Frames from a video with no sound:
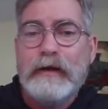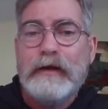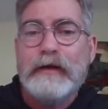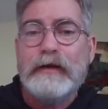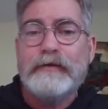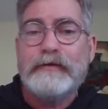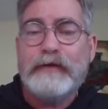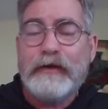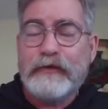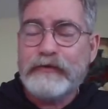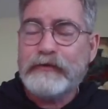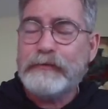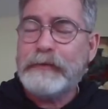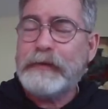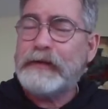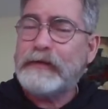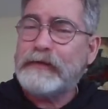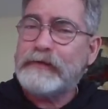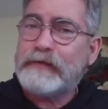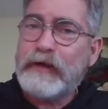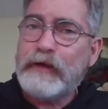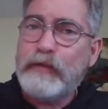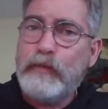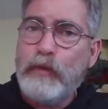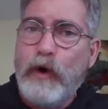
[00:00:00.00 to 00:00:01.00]
Doesn't mean
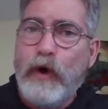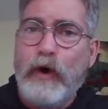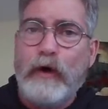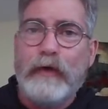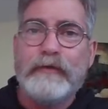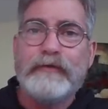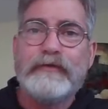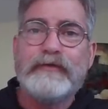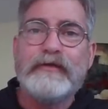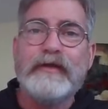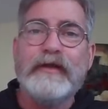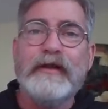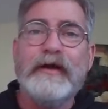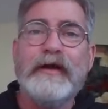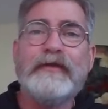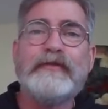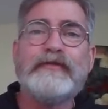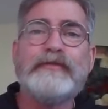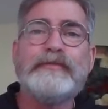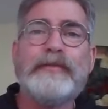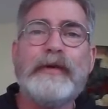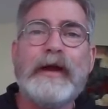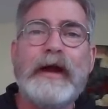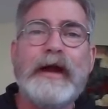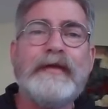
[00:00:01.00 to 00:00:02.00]
that they won't. So let's
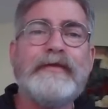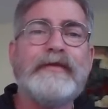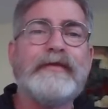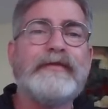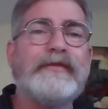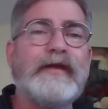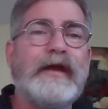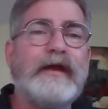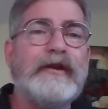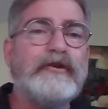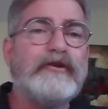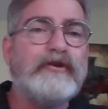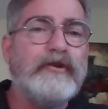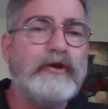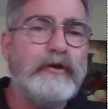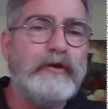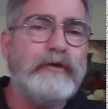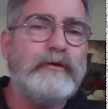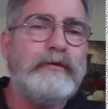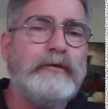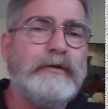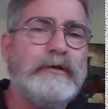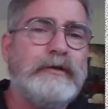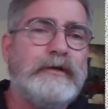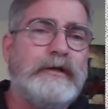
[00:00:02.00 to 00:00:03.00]
pray that they
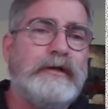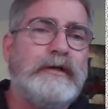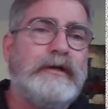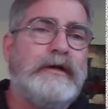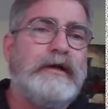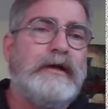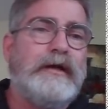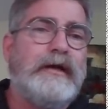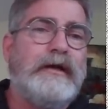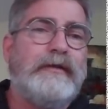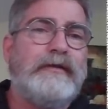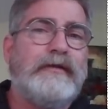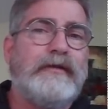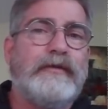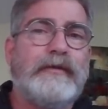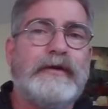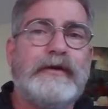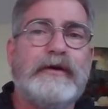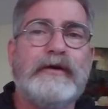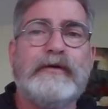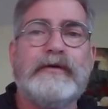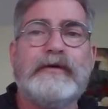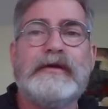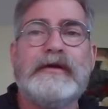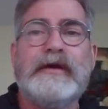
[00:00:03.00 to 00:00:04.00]
do and that we
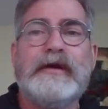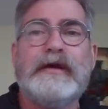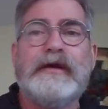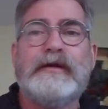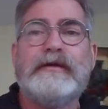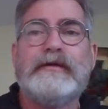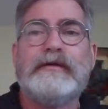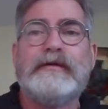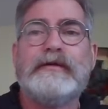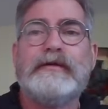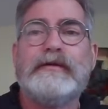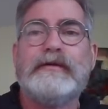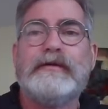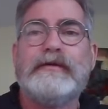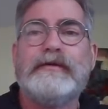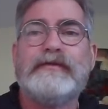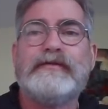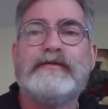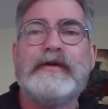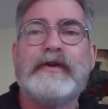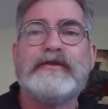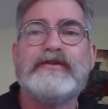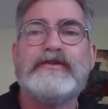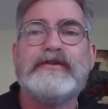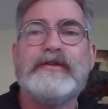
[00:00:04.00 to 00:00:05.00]
don't get
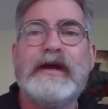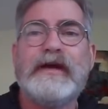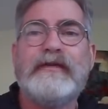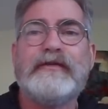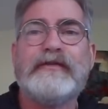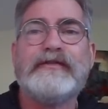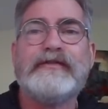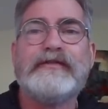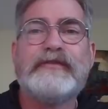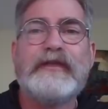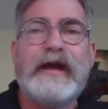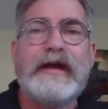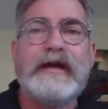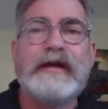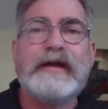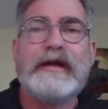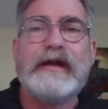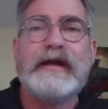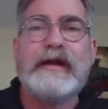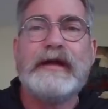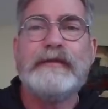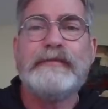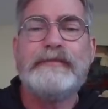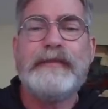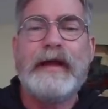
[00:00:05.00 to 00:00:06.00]
such
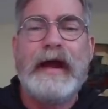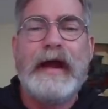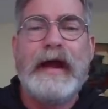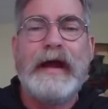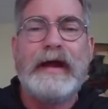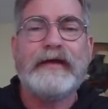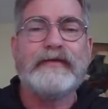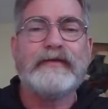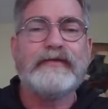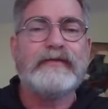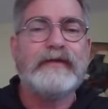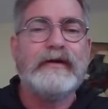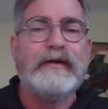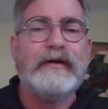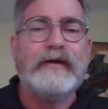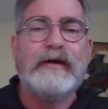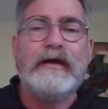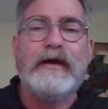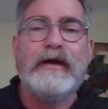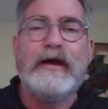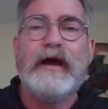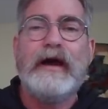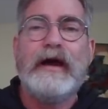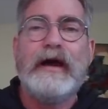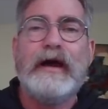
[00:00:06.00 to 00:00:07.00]
devastating impacts.
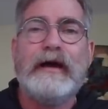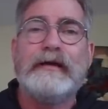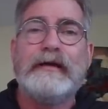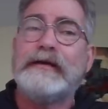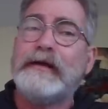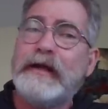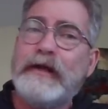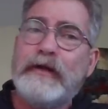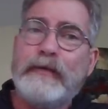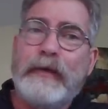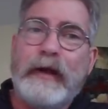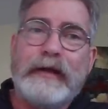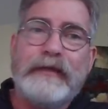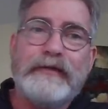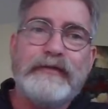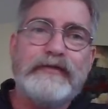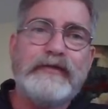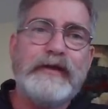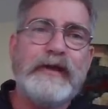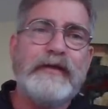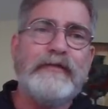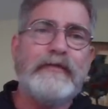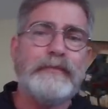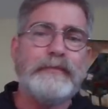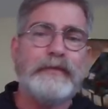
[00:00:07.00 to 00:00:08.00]
Uh, anyway,
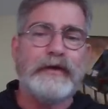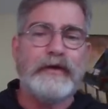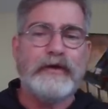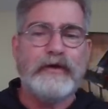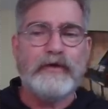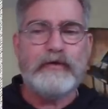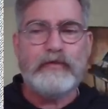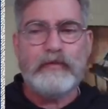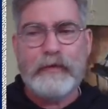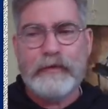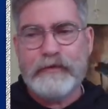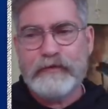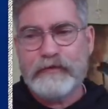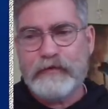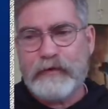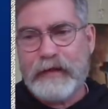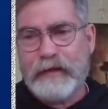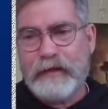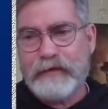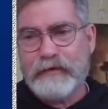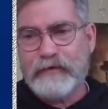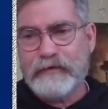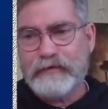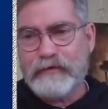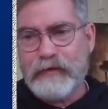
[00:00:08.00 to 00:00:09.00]
Steven Ben-Nun with
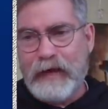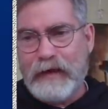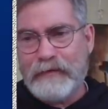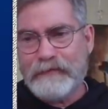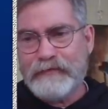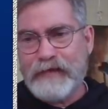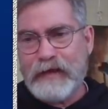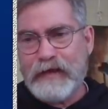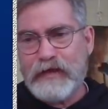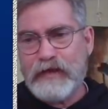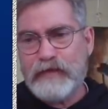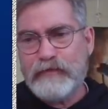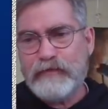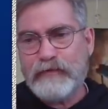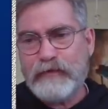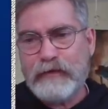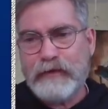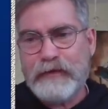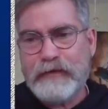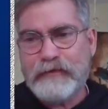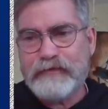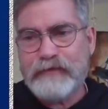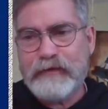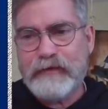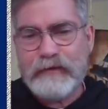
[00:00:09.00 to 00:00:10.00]
Israeli News Live. Thank you for
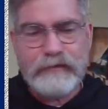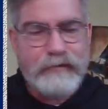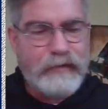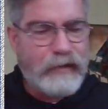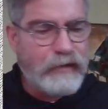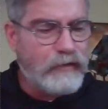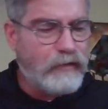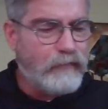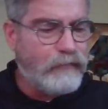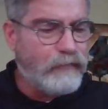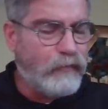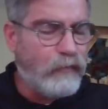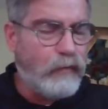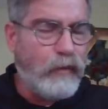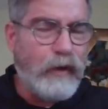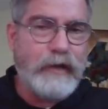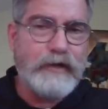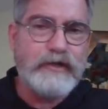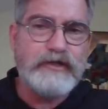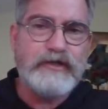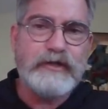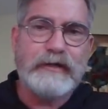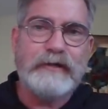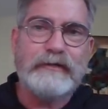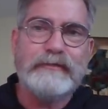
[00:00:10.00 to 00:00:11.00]
listening. Thank you for
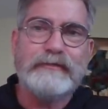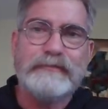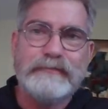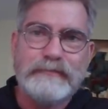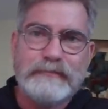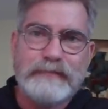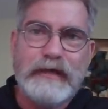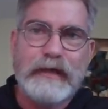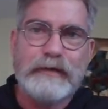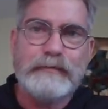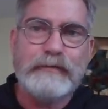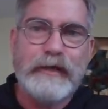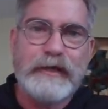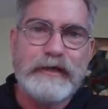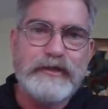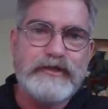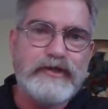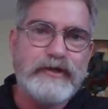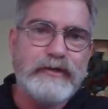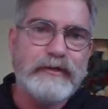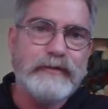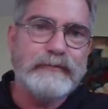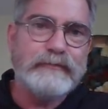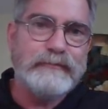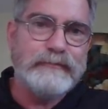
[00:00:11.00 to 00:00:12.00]
watching. God
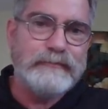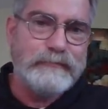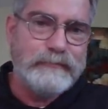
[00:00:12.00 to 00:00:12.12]
bless you.